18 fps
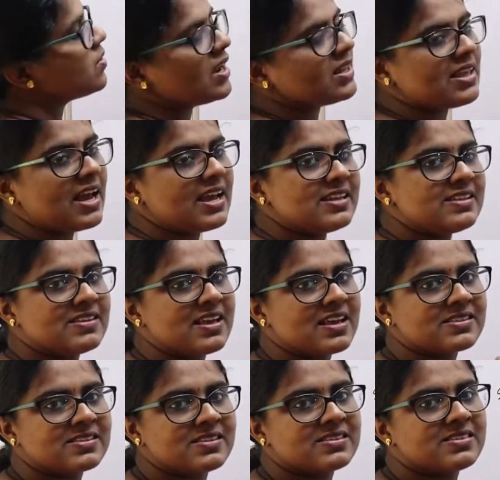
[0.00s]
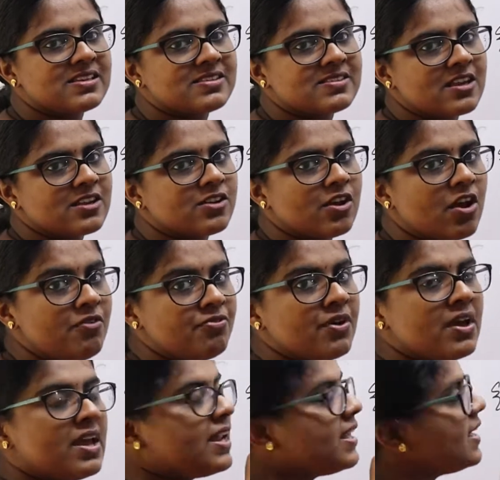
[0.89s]
n, that is x is the set
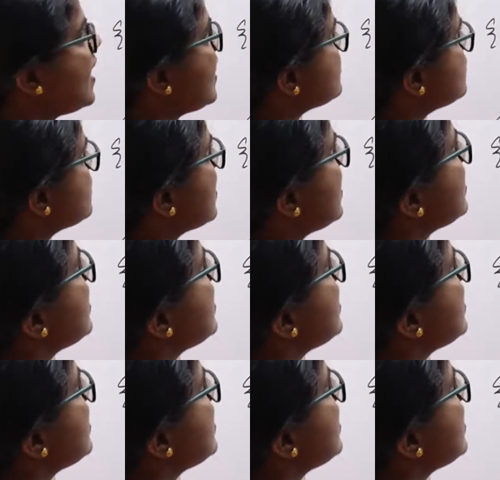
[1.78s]
of natural